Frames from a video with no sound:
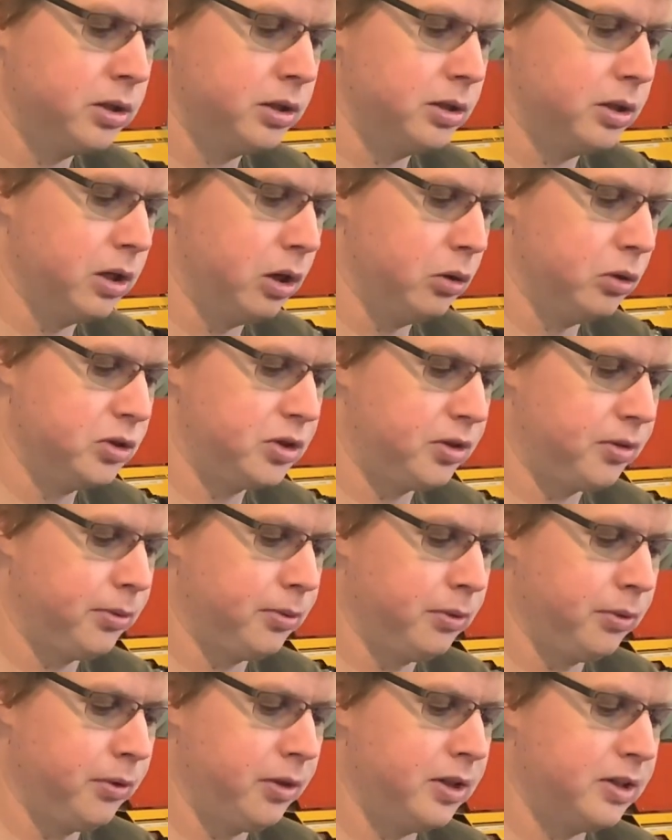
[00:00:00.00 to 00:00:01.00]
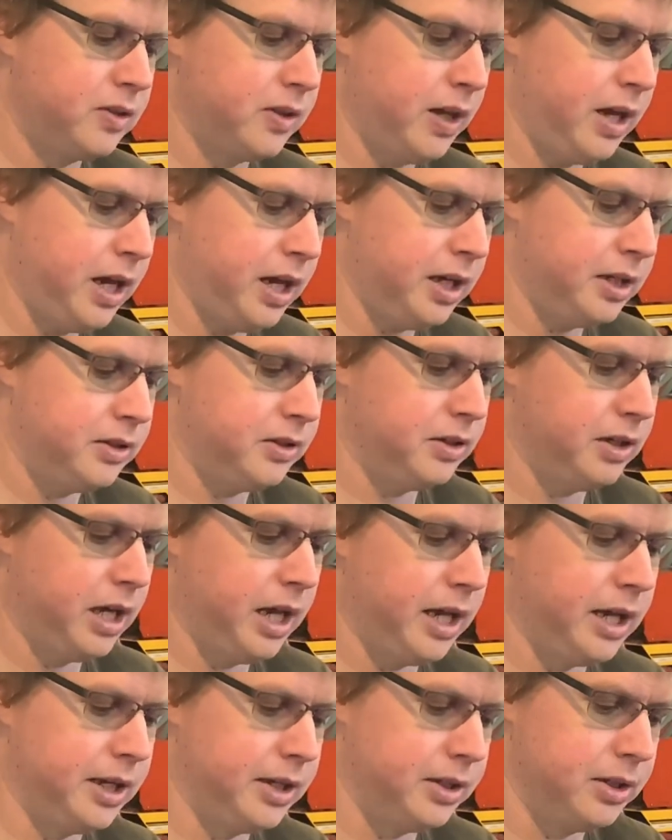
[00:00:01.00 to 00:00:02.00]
goes through this head at